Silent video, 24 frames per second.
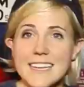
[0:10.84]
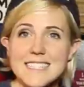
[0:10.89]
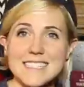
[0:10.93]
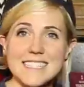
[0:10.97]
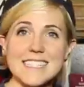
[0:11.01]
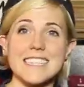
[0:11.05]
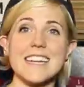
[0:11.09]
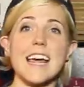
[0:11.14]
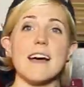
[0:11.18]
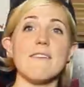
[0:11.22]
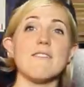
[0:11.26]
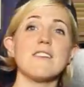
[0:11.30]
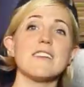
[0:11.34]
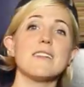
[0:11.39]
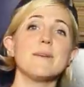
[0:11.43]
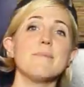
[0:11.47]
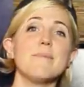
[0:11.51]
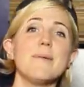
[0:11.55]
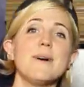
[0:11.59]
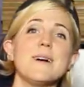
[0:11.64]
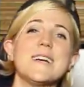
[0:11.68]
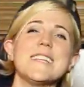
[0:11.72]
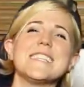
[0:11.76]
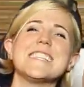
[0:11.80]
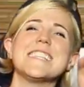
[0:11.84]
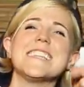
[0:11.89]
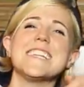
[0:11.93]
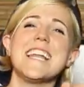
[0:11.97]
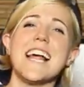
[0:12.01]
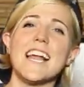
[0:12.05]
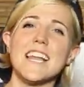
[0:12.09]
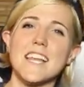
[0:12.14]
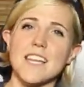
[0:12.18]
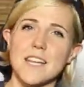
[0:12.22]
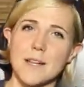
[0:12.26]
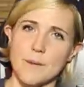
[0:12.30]
It's inevitable, it's
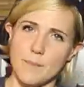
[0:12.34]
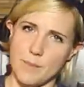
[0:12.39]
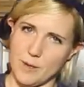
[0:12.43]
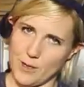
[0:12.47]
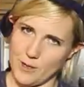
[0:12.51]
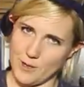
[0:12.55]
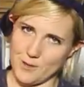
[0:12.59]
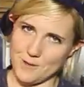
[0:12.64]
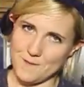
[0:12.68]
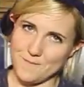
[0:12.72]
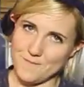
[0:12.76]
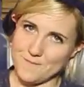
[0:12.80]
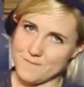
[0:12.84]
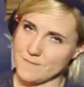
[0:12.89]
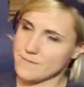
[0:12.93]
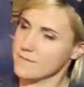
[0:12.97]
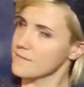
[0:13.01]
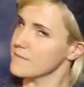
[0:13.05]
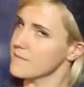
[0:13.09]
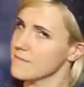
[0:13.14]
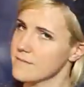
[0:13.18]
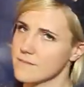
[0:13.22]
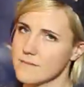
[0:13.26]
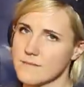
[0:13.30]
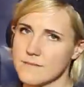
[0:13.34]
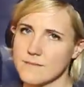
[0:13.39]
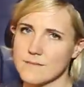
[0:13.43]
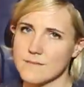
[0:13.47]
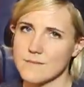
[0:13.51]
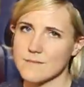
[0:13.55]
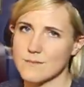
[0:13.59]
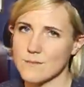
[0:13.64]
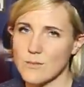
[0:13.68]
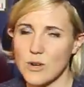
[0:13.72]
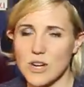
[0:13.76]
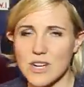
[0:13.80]
ineditable.
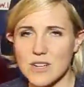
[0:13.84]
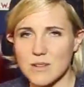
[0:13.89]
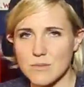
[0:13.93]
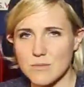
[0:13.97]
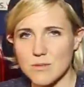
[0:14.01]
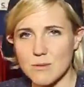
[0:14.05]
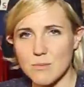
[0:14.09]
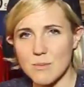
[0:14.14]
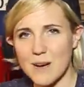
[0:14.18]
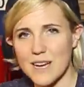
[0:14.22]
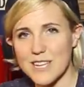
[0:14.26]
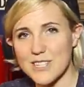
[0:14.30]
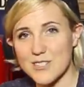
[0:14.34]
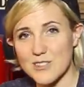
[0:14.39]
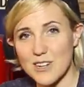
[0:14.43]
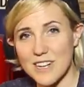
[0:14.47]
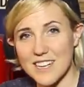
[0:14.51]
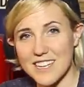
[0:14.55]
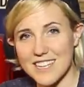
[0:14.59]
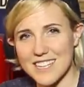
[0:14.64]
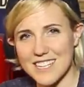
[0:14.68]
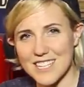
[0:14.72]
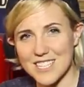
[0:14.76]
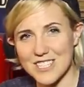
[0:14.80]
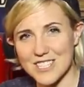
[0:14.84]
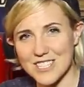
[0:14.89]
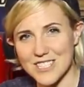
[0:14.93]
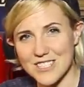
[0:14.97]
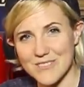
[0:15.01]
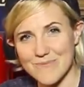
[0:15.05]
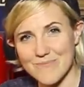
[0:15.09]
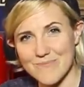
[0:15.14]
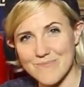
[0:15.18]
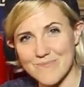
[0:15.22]
Welcome to my drop kitchen.